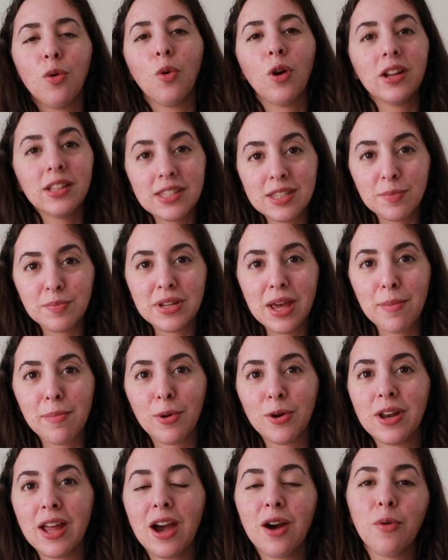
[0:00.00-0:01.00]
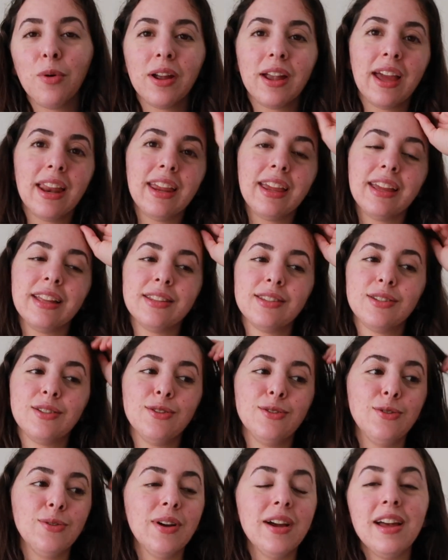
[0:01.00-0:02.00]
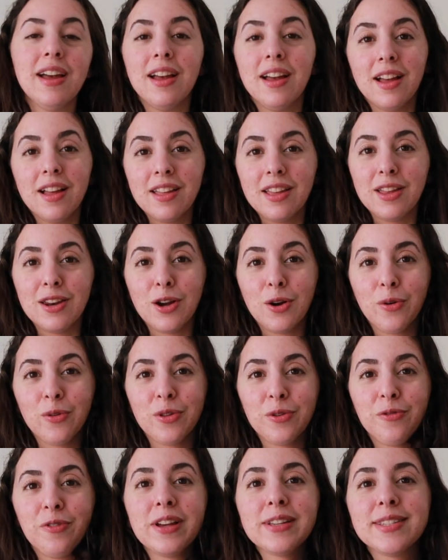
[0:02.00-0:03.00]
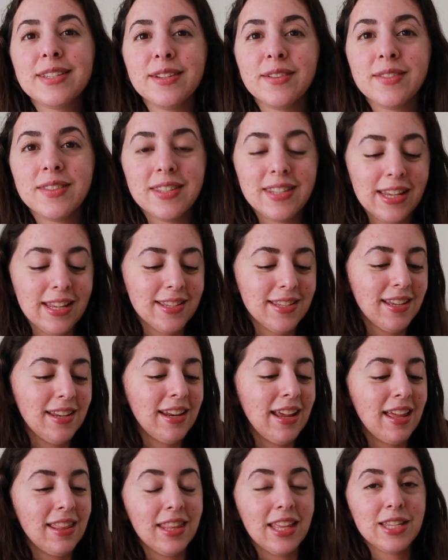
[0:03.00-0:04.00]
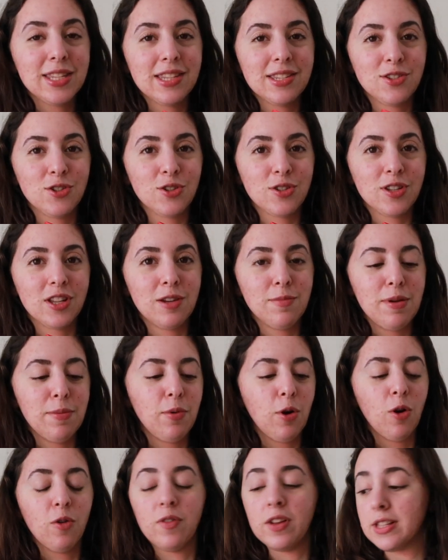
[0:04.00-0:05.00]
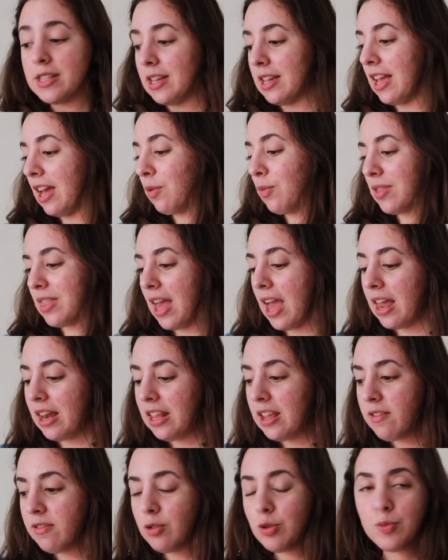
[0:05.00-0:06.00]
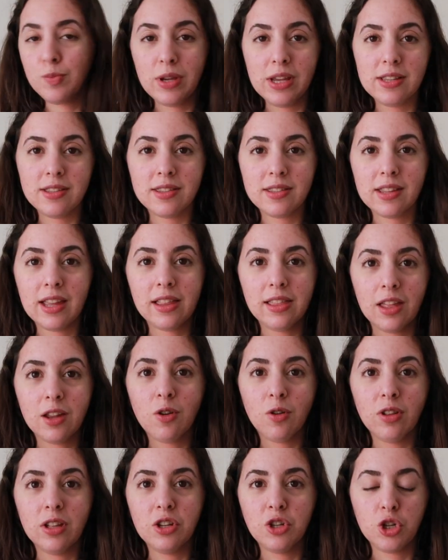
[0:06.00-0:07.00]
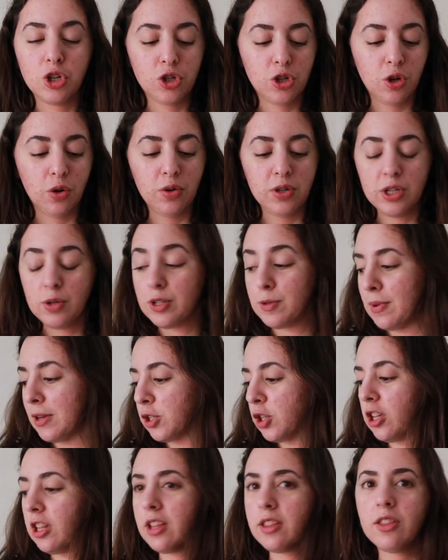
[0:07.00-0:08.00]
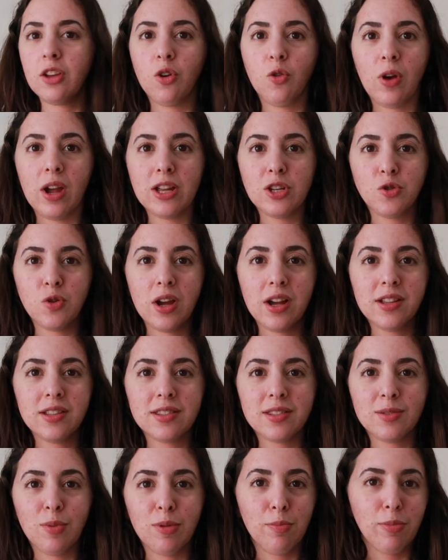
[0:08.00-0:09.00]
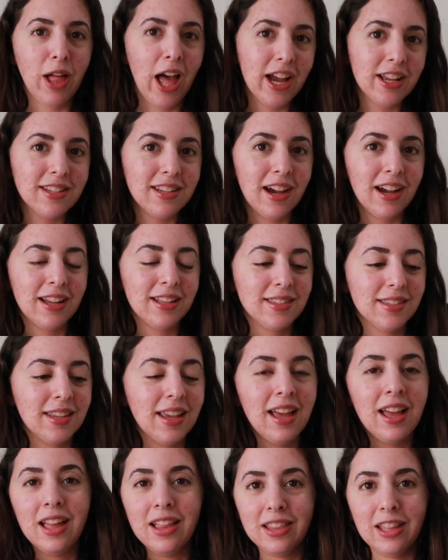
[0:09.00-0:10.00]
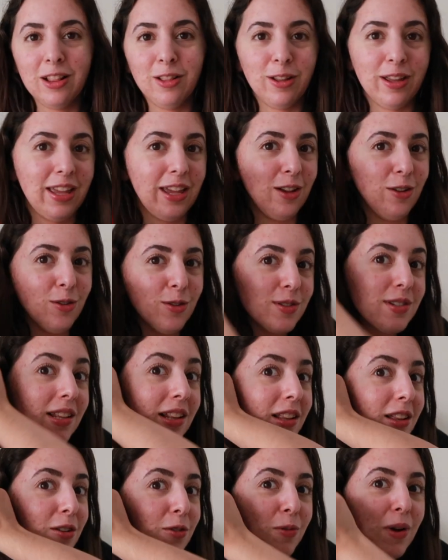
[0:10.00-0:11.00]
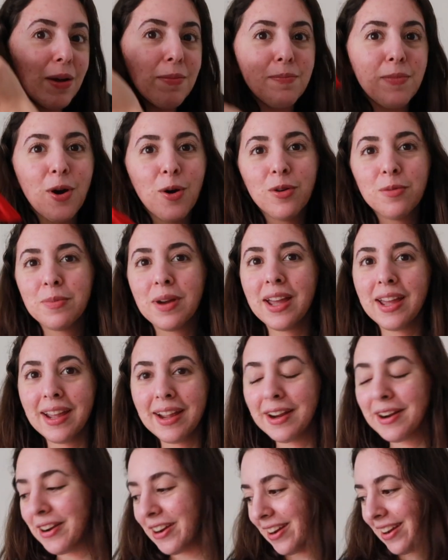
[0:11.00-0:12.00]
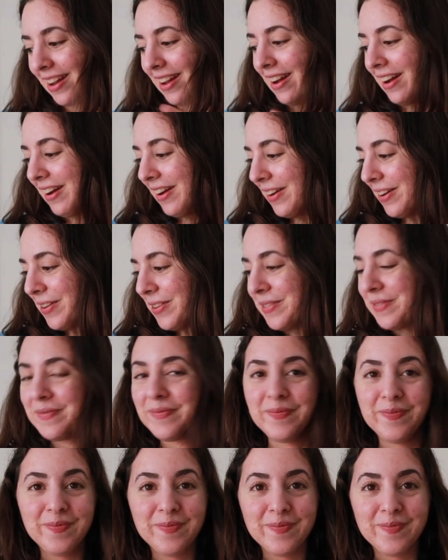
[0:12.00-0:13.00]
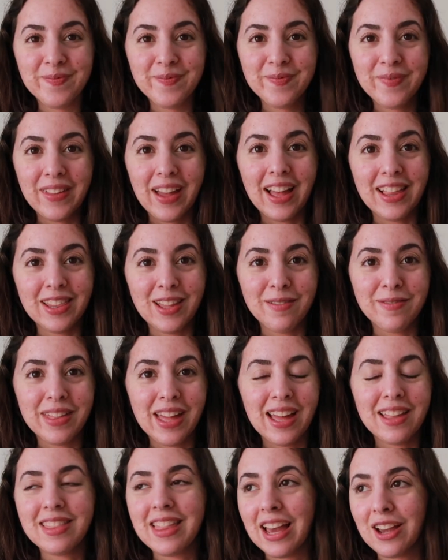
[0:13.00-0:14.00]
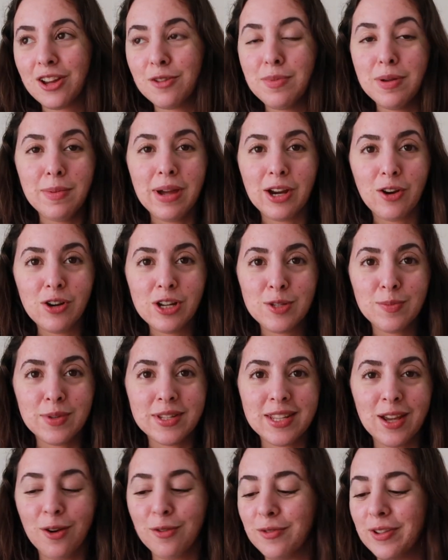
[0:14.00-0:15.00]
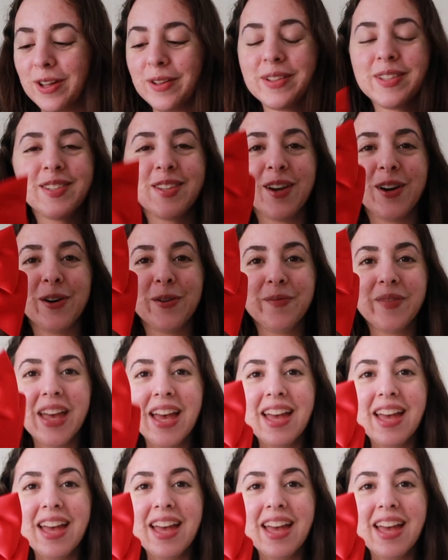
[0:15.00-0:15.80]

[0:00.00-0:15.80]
we're in September now, we're getting into, you know, the festive season, and this is just going to be perfect. Again, with any of those pieces I literally just showed you, especially like the gray dress with black tights, little heels, and a little red bow in my hair. I love that. That could be my Christmas outfit. So